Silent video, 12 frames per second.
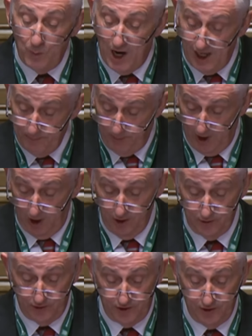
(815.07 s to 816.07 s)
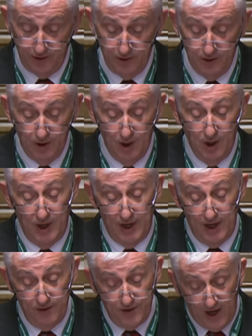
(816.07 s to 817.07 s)
my part
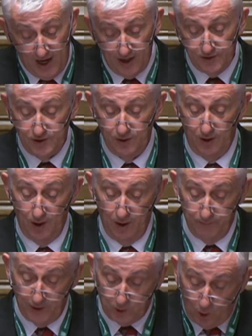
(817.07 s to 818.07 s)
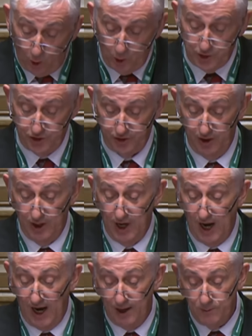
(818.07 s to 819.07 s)
in that of the course
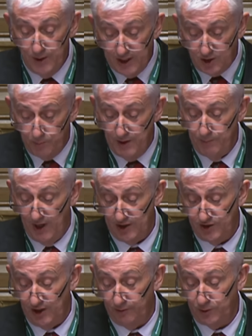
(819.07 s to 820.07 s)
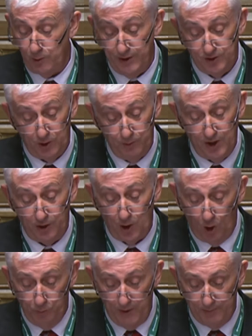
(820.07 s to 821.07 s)
I recommit myself to ensuring that
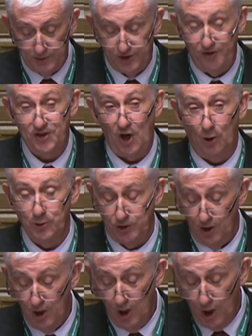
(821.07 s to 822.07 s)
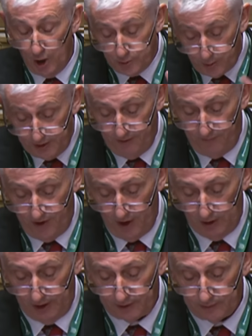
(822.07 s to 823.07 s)
all members of this House are treated
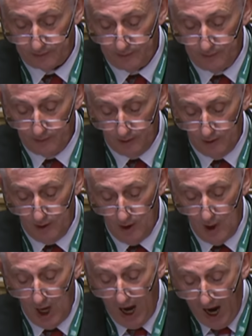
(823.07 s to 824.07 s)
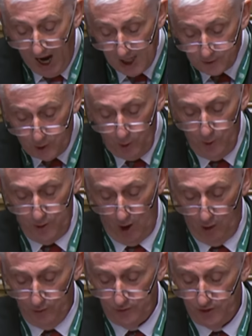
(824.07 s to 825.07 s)
fairly. I do
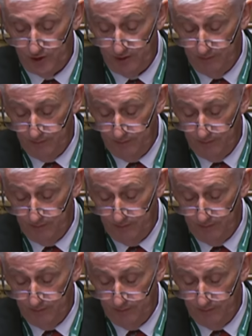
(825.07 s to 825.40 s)
not